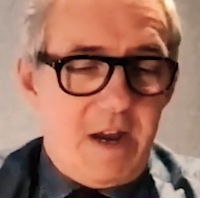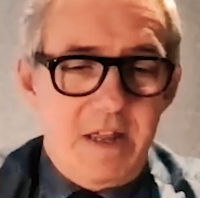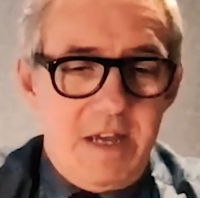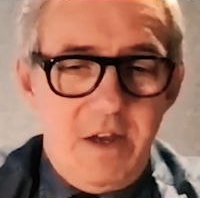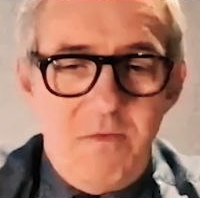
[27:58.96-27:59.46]
I
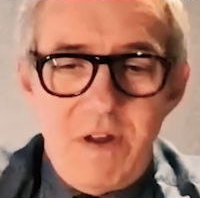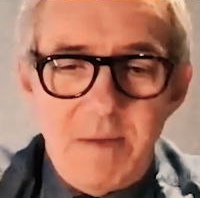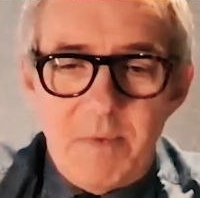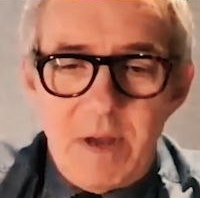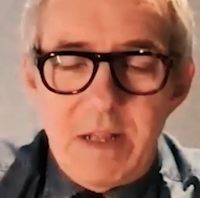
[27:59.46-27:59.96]
think you
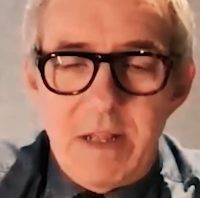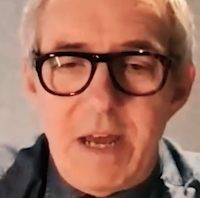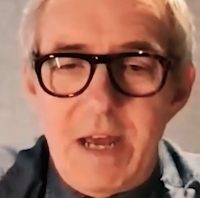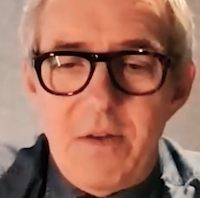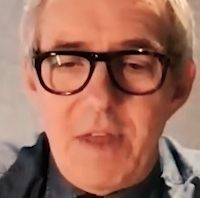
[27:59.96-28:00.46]
really hit the
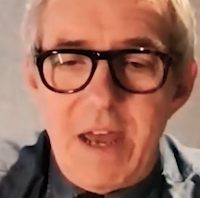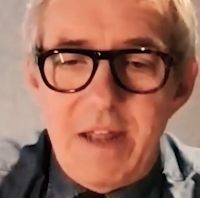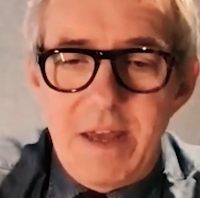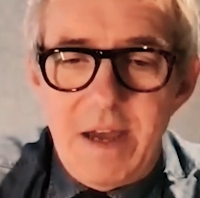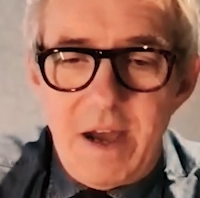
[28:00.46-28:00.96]
nail on the head
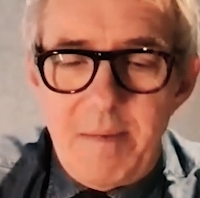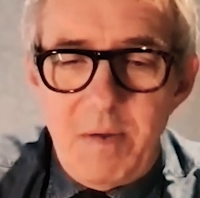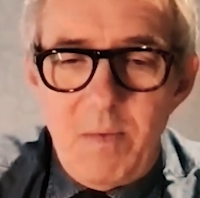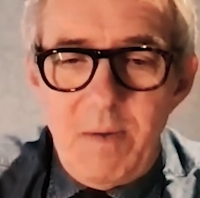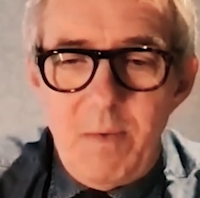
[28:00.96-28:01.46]
there. I
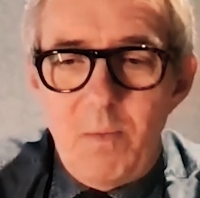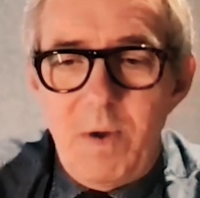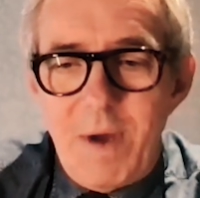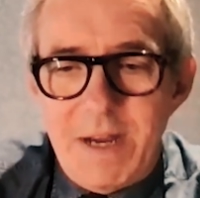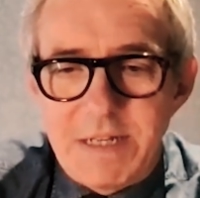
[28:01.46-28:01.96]
mean, we we
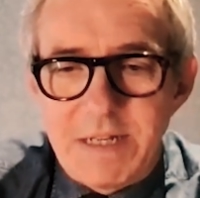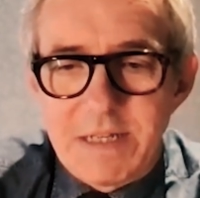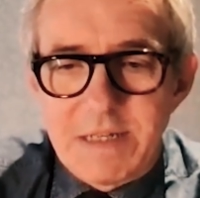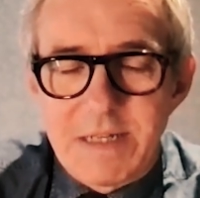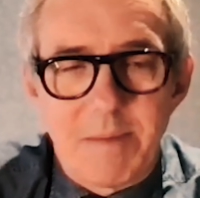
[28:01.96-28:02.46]
waited
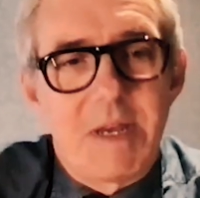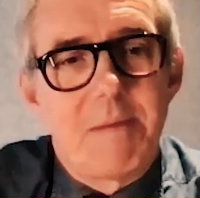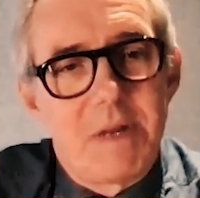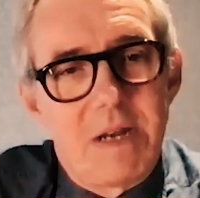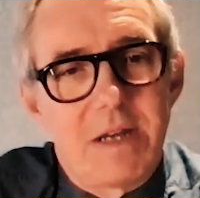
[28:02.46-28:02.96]
until
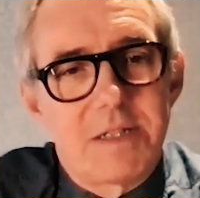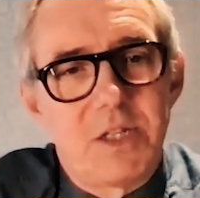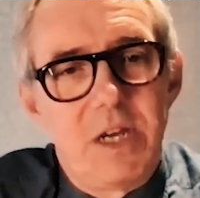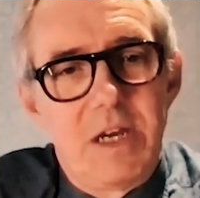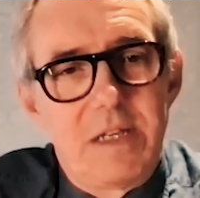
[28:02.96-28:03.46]
September last
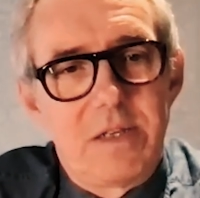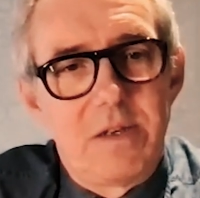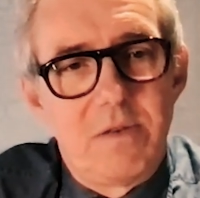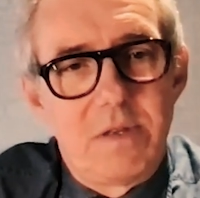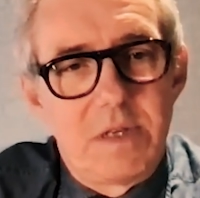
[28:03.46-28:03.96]
year
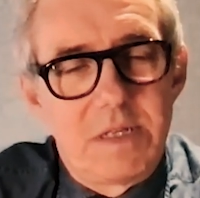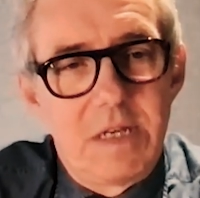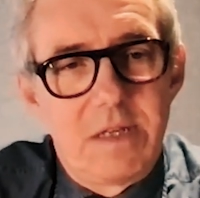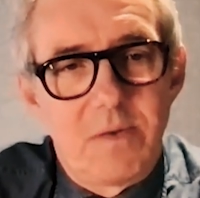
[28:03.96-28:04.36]
to to see the